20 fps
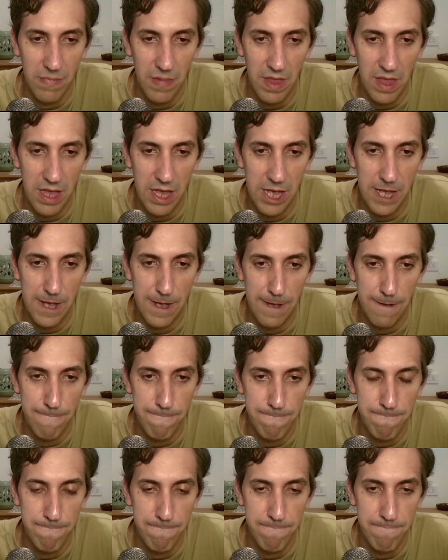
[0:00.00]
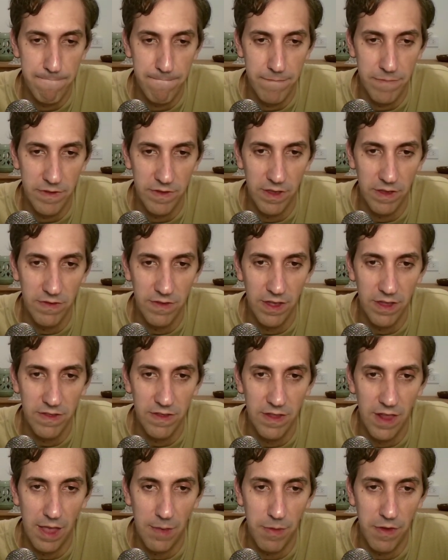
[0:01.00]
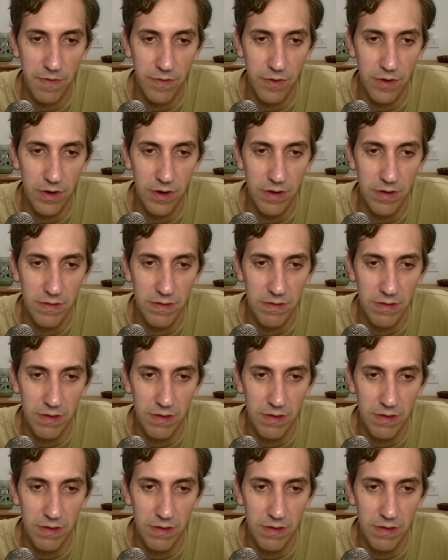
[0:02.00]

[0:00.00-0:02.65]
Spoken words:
C6, knight B4.